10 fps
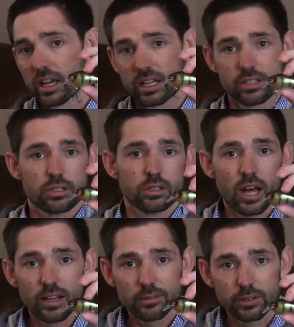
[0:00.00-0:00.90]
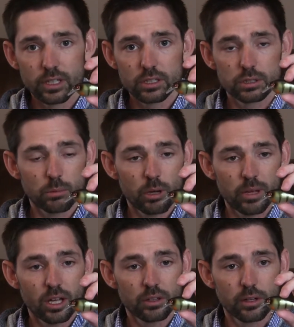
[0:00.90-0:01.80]
I catch a lot of fish,
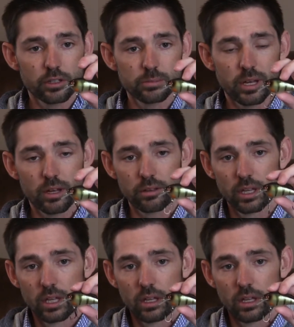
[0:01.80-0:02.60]
smallmouth, largemouth,